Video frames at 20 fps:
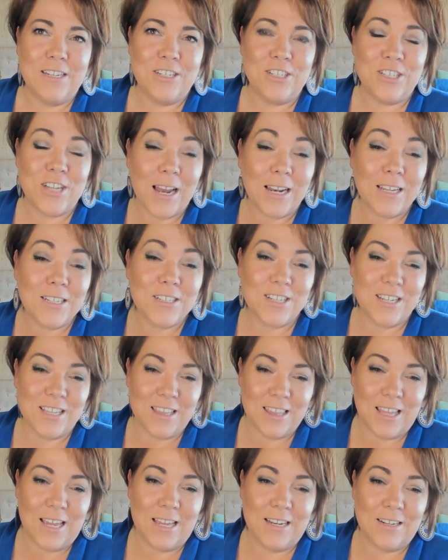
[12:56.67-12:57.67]
challenging
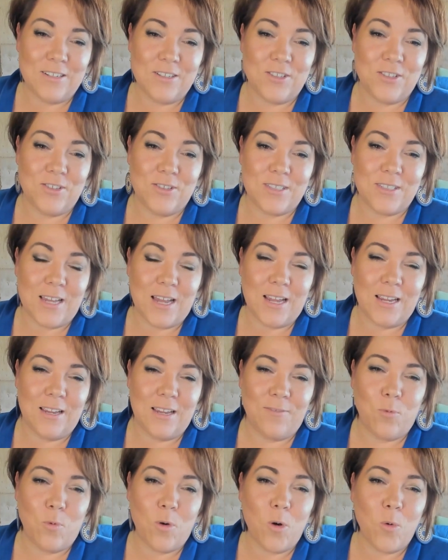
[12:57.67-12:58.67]
then to say,
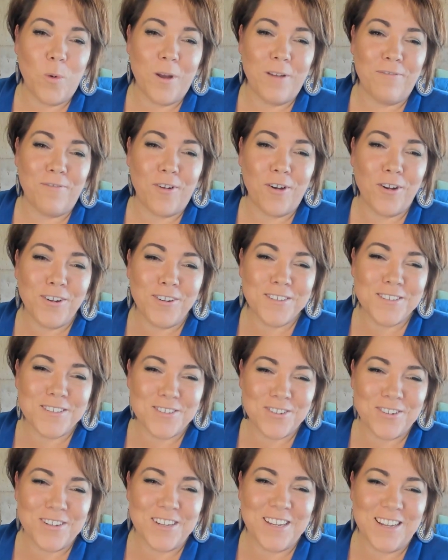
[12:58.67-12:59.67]
if what we're focused
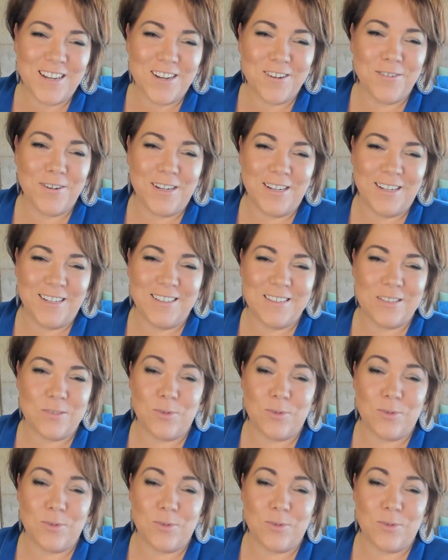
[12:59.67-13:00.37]
on here is